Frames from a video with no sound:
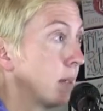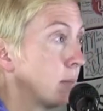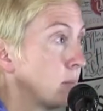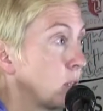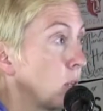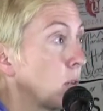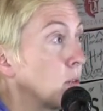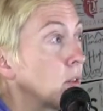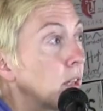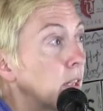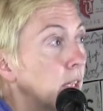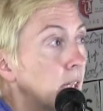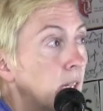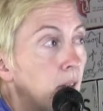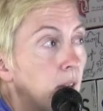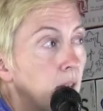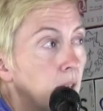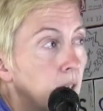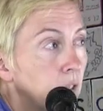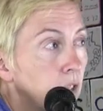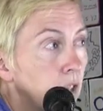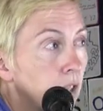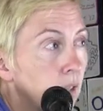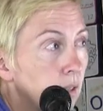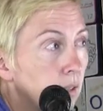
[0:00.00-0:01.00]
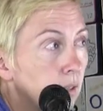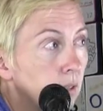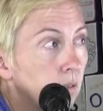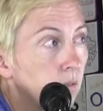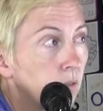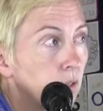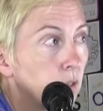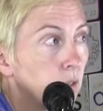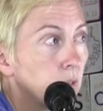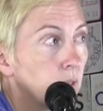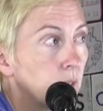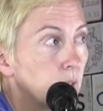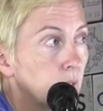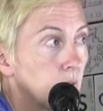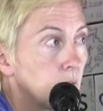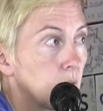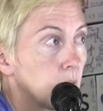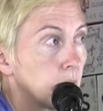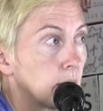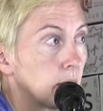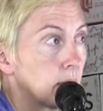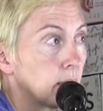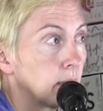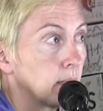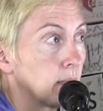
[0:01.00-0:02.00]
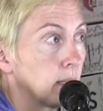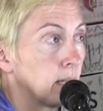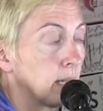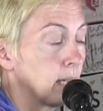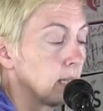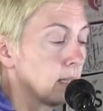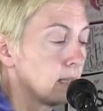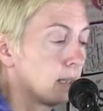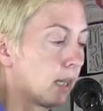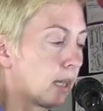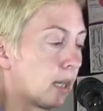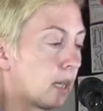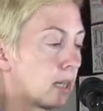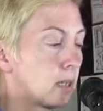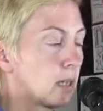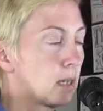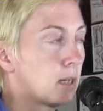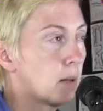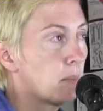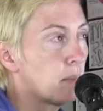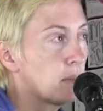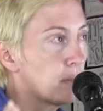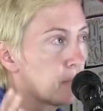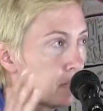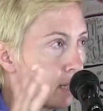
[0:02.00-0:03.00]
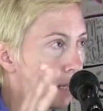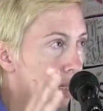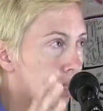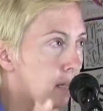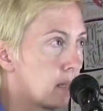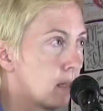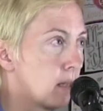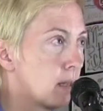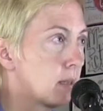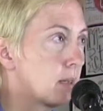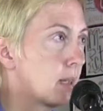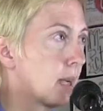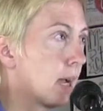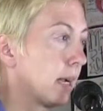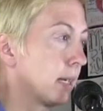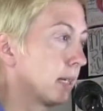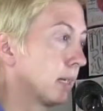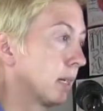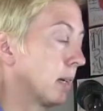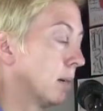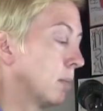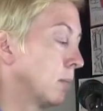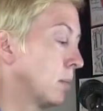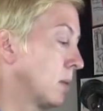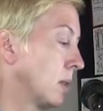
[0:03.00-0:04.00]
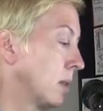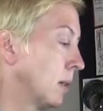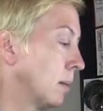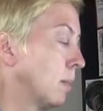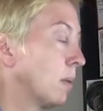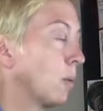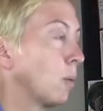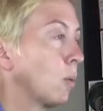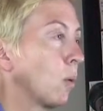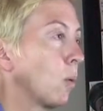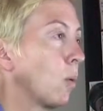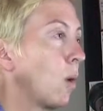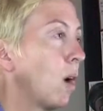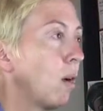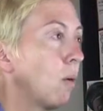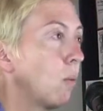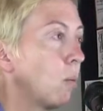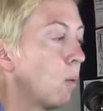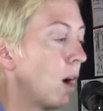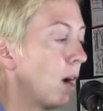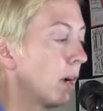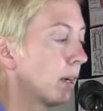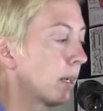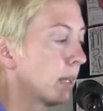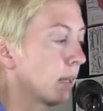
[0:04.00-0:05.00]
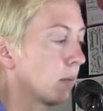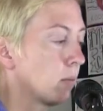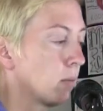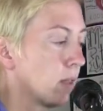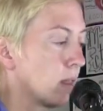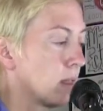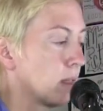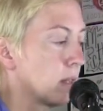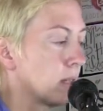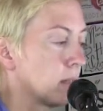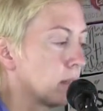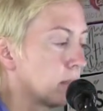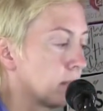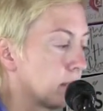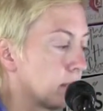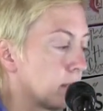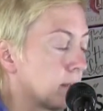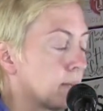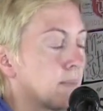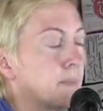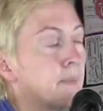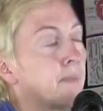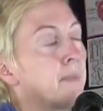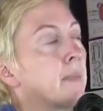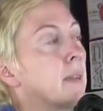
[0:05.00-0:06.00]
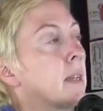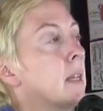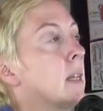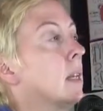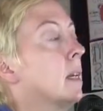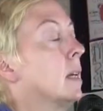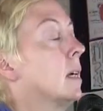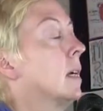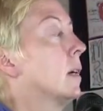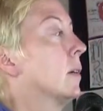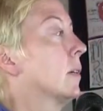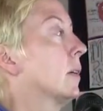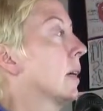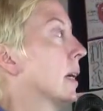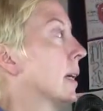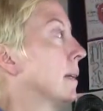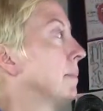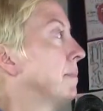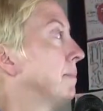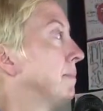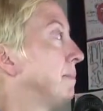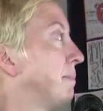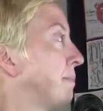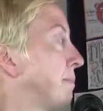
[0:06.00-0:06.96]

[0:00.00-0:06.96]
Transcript: totally conscious of doing this. It's like I step aside and this guide comes in, but we're all walking with this, okay?